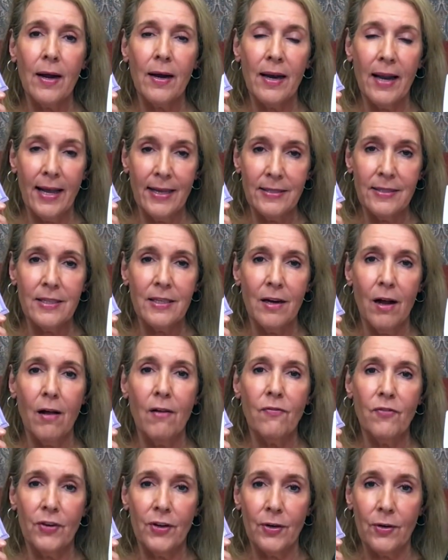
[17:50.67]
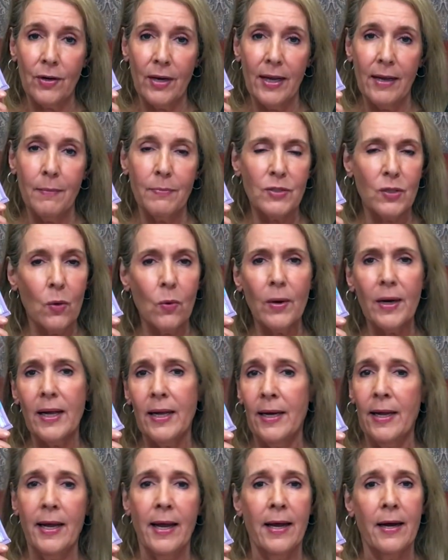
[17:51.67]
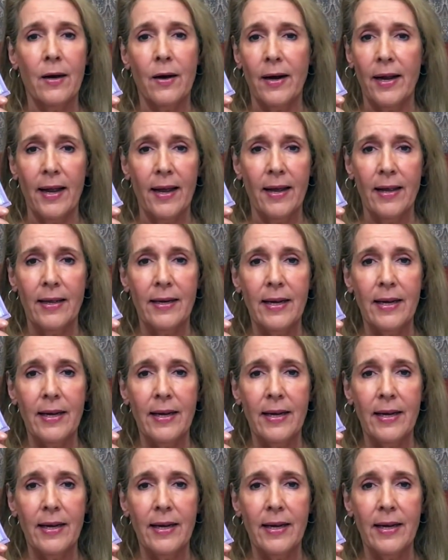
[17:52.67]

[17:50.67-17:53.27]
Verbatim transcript: Lansinoh for your lips or any area.